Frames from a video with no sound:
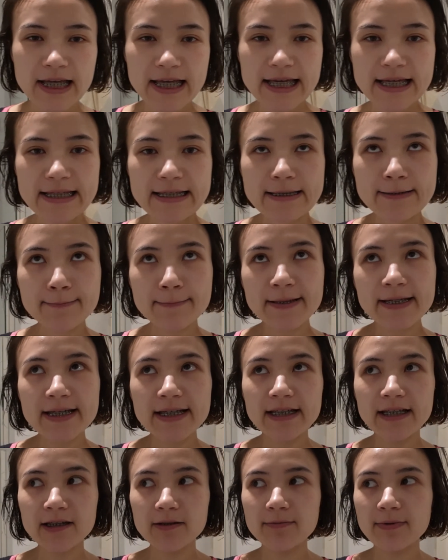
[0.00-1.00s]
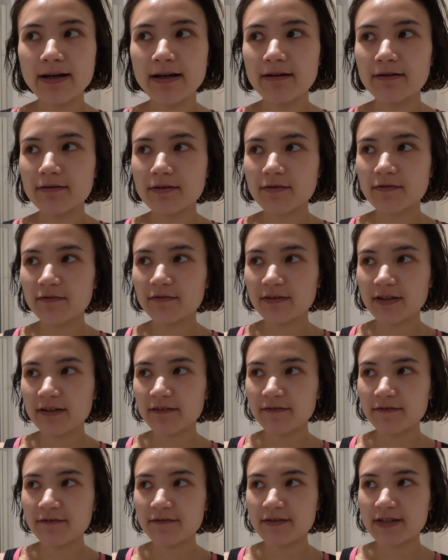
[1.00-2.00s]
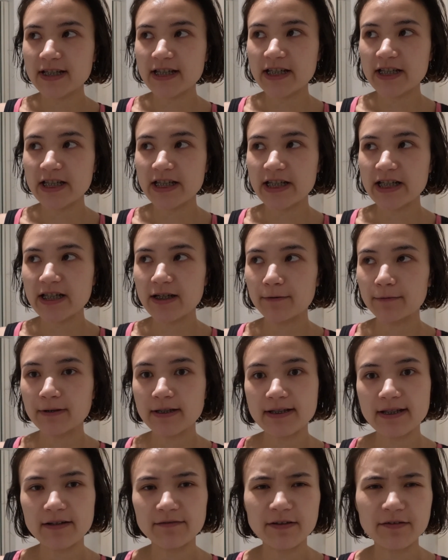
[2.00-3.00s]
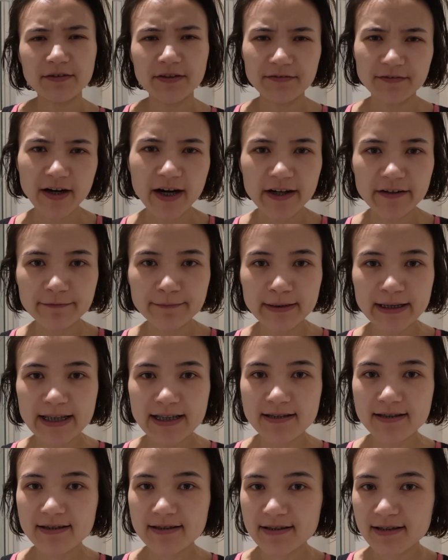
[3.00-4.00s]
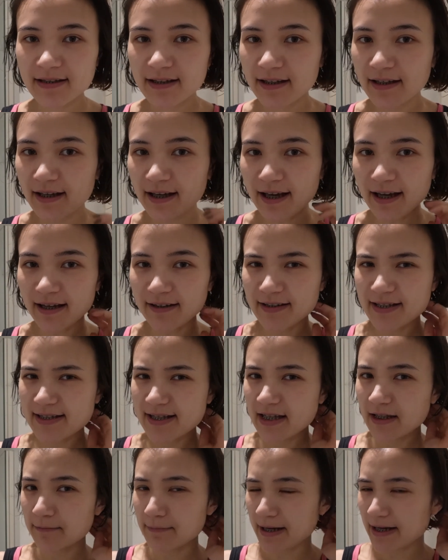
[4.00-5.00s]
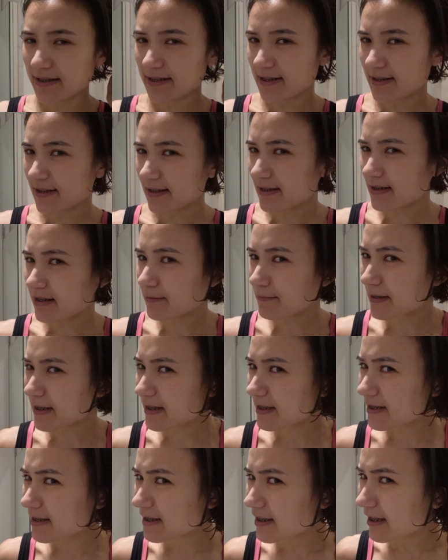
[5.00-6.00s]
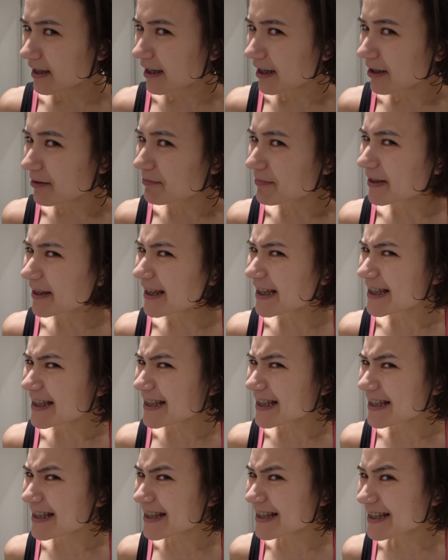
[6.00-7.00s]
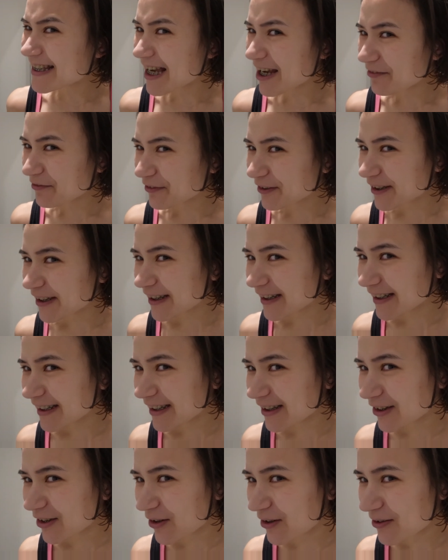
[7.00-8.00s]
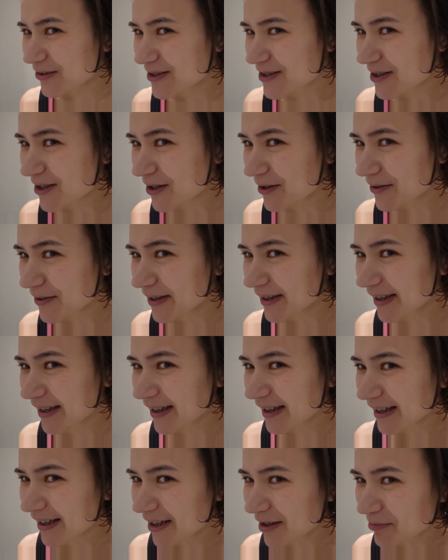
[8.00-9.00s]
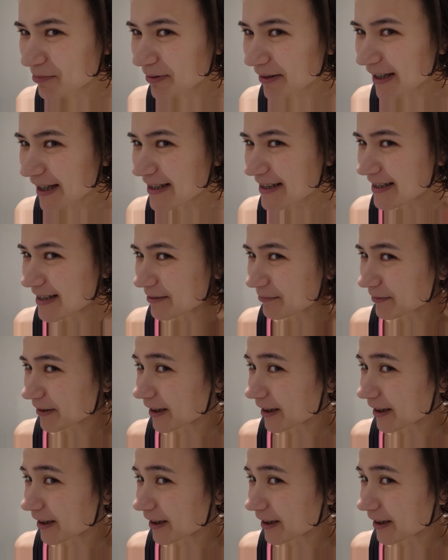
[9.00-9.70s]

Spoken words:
It's been about 55 minutes, and they say the max is 60 minutes, but this is definitely not going a platinum